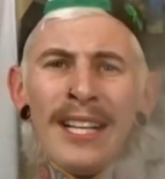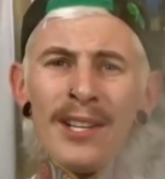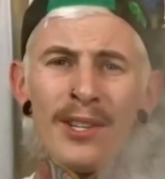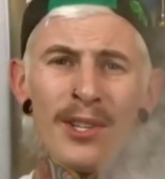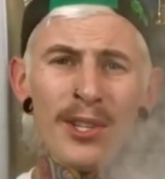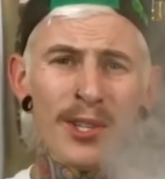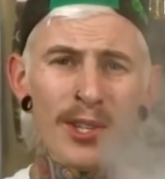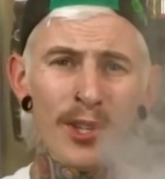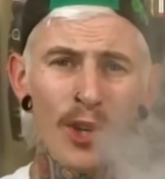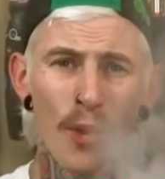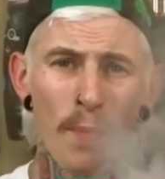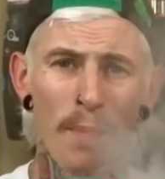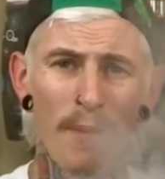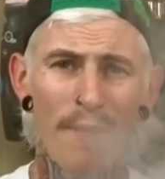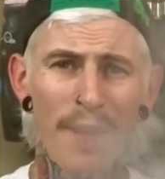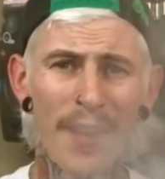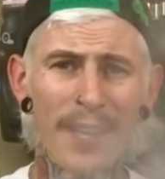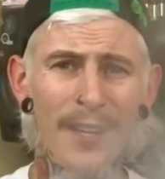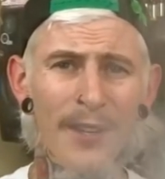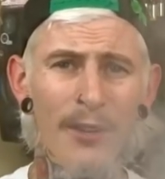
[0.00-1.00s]
super
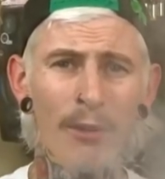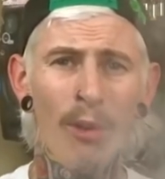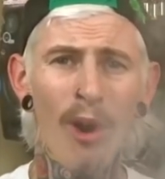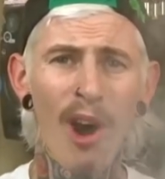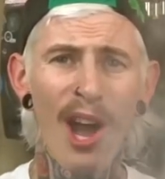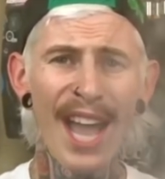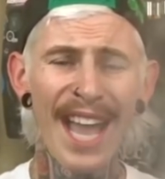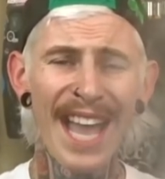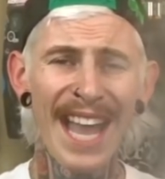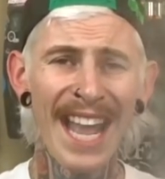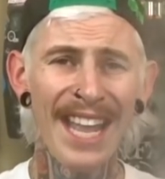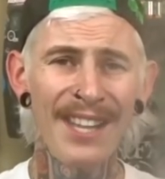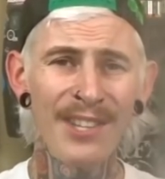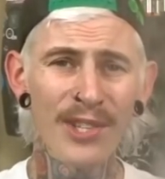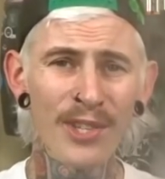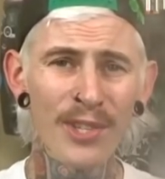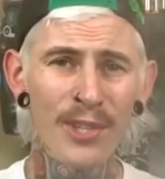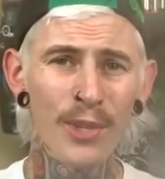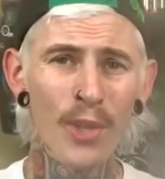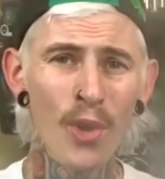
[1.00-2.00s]
fucking quiet and
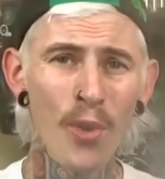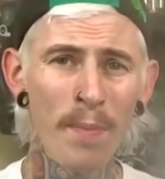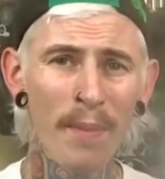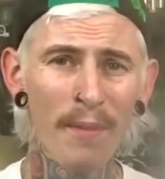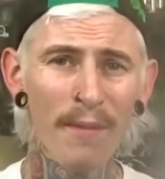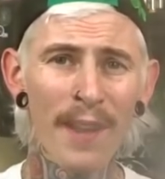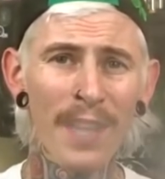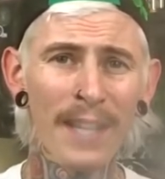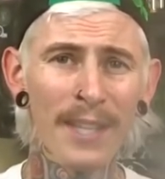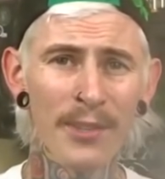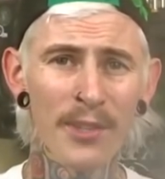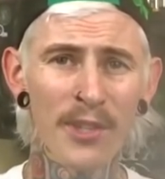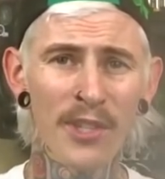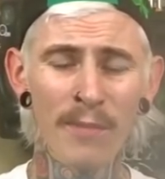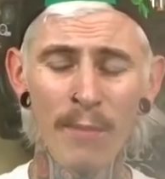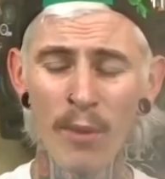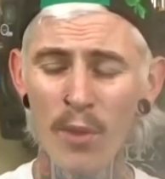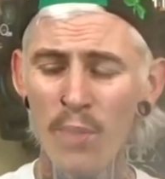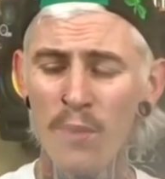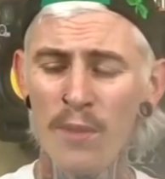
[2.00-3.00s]
super fucking
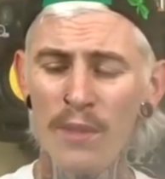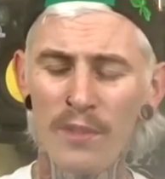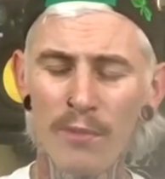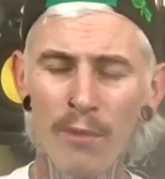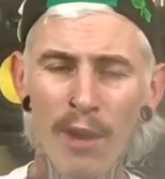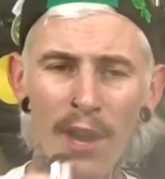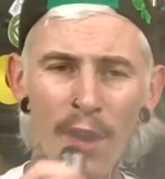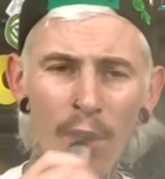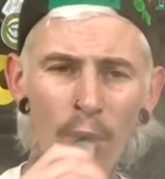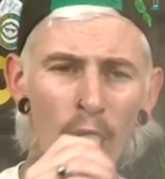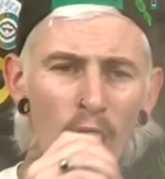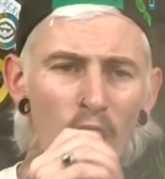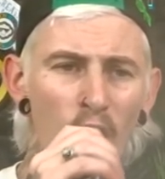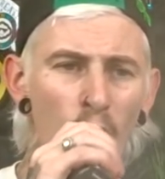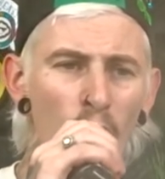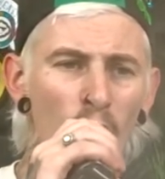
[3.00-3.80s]
smooth as well.